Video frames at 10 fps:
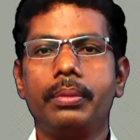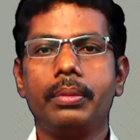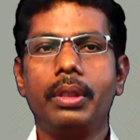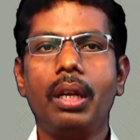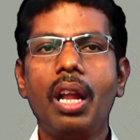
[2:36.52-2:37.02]

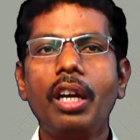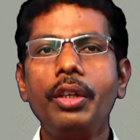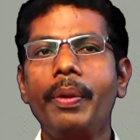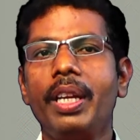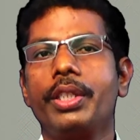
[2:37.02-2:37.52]
The
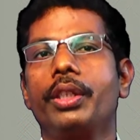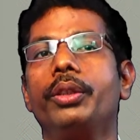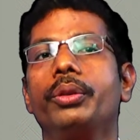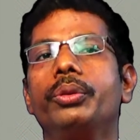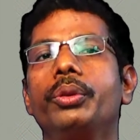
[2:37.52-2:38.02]
language
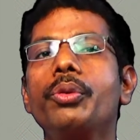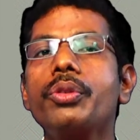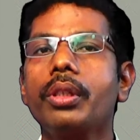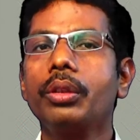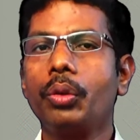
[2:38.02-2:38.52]
you use
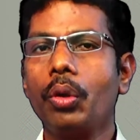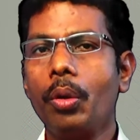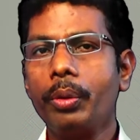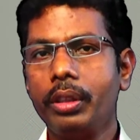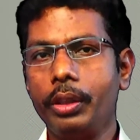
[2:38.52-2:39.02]

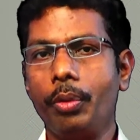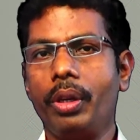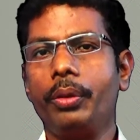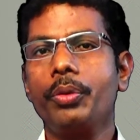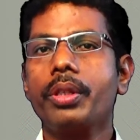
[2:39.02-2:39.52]
throughout your
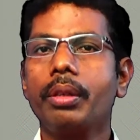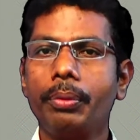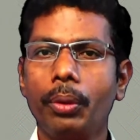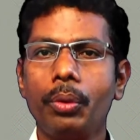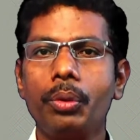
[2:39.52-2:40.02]
user
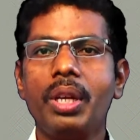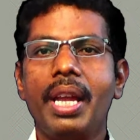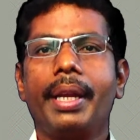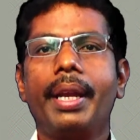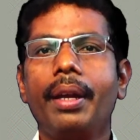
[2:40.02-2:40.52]
flow
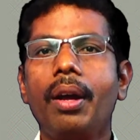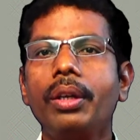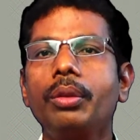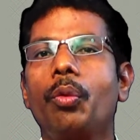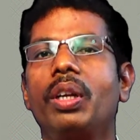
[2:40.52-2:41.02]

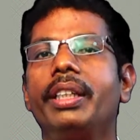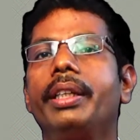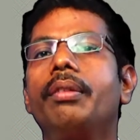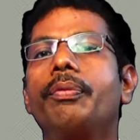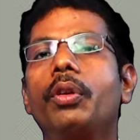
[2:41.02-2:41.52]
cannot only
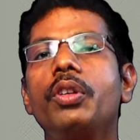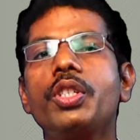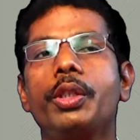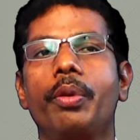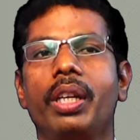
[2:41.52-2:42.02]

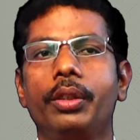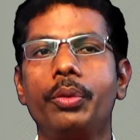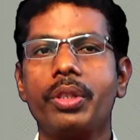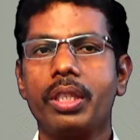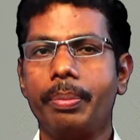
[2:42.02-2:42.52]
influence your
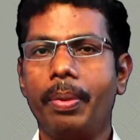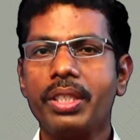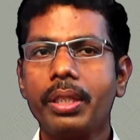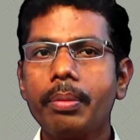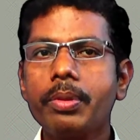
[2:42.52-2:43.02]
user's
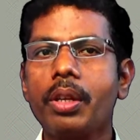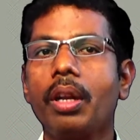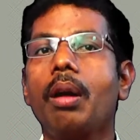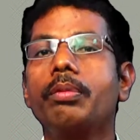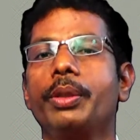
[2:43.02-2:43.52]
perception
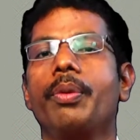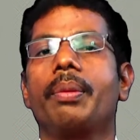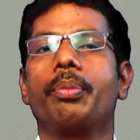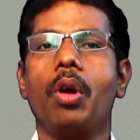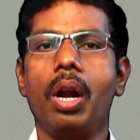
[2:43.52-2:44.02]
of your
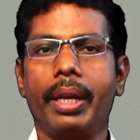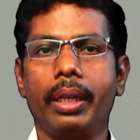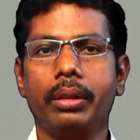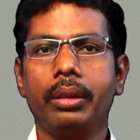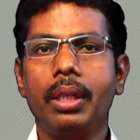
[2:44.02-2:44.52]

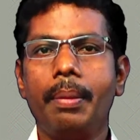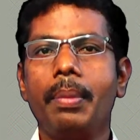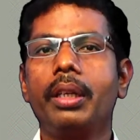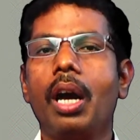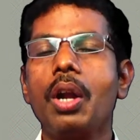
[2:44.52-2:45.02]
product,
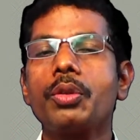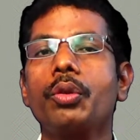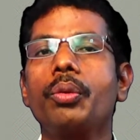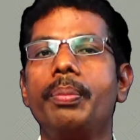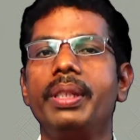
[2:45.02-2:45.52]
but
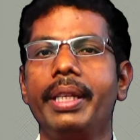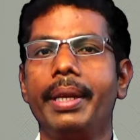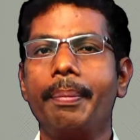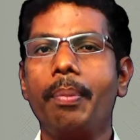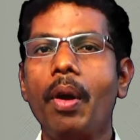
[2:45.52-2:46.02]
also be a
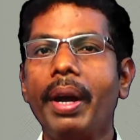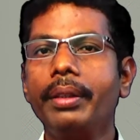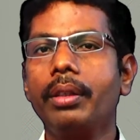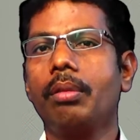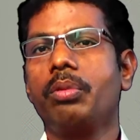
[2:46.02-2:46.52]
point
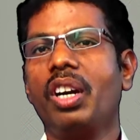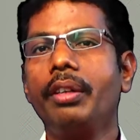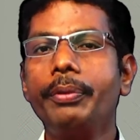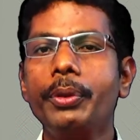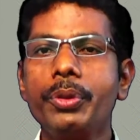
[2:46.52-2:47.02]
of
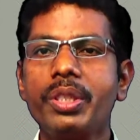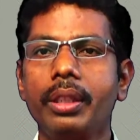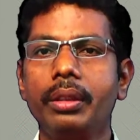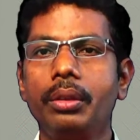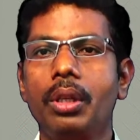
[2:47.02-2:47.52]

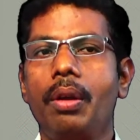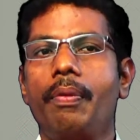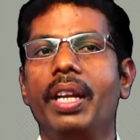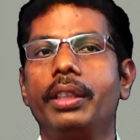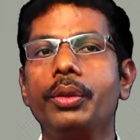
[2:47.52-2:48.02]
confusion
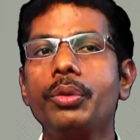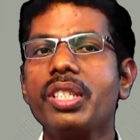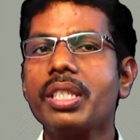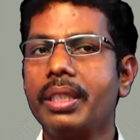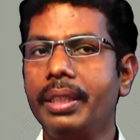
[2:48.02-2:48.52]
when
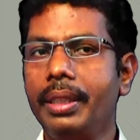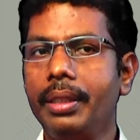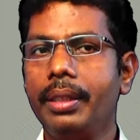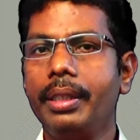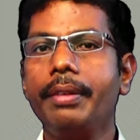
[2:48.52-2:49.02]
users
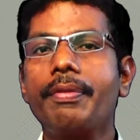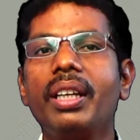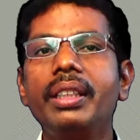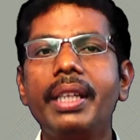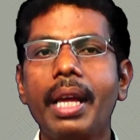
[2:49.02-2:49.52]

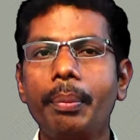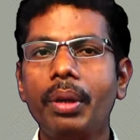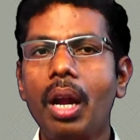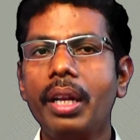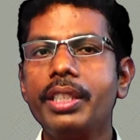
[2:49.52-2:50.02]
different
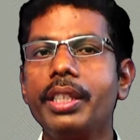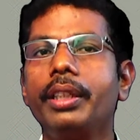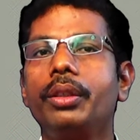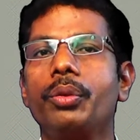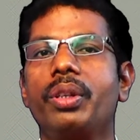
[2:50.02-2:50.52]
terminology
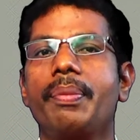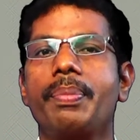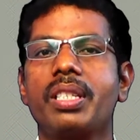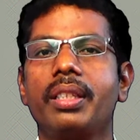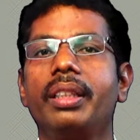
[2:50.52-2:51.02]
to
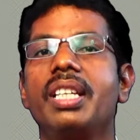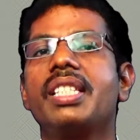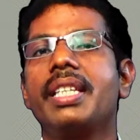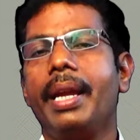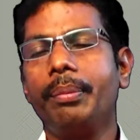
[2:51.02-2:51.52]
represent the
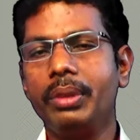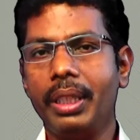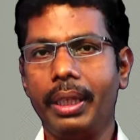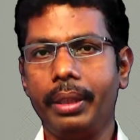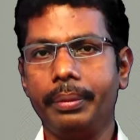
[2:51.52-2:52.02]
same
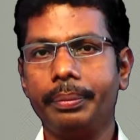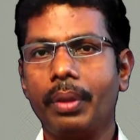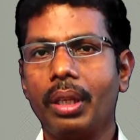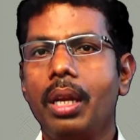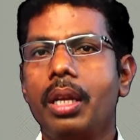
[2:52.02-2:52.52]
thing.
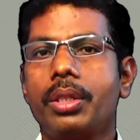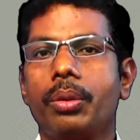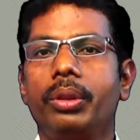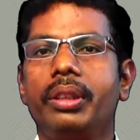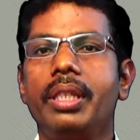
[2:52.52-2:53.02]

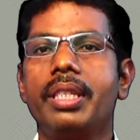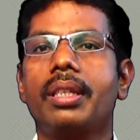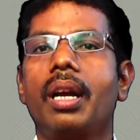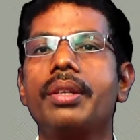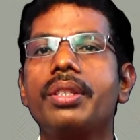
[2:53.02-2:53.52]
So this
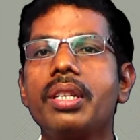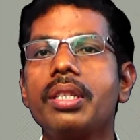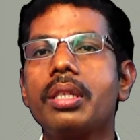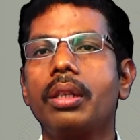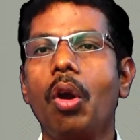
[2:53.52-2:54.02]

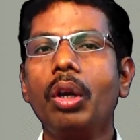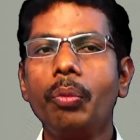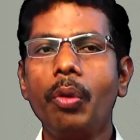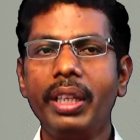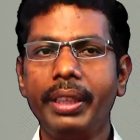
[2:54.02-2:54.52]
concerns not
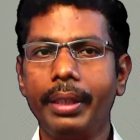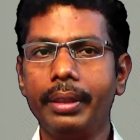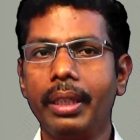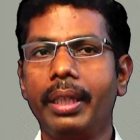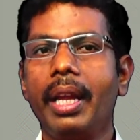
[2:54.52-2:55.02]
only in
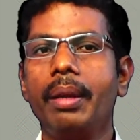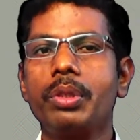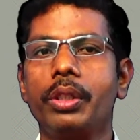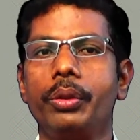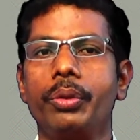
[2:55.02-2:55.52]
the terms
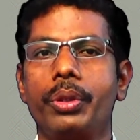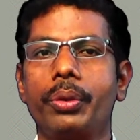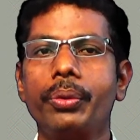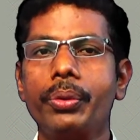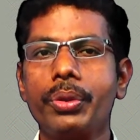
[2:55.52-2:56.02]
you
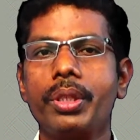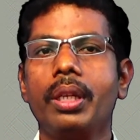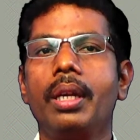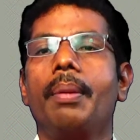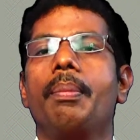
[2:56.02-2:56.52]
choose,
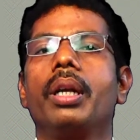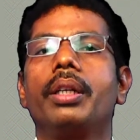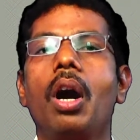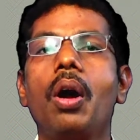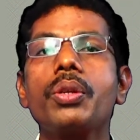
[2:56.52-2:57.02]
but
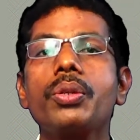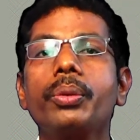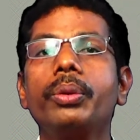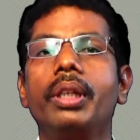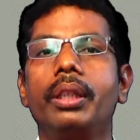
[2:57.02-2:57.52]
also
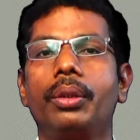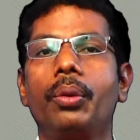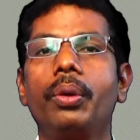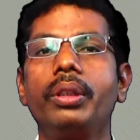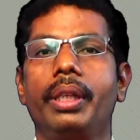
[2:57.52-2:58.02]
the
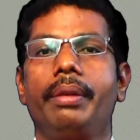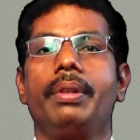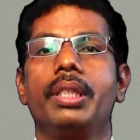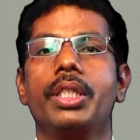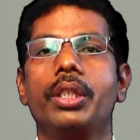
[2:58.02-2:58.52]
tone in
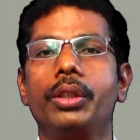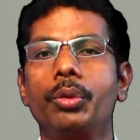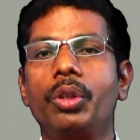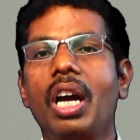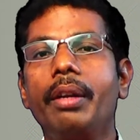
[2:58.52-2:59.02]
which
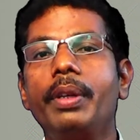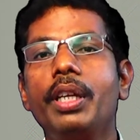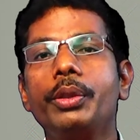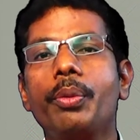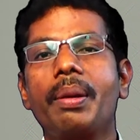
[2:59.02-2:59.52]
you convey
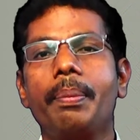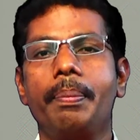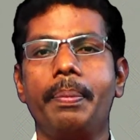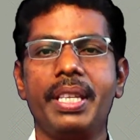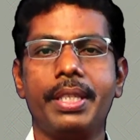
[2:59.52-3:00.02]
your
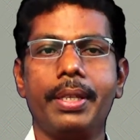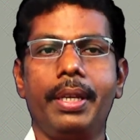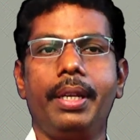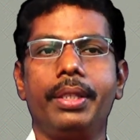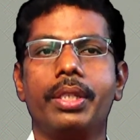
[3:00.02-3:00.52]

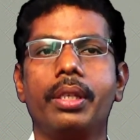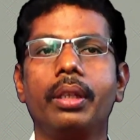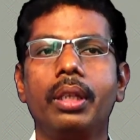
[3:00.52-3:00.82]
message.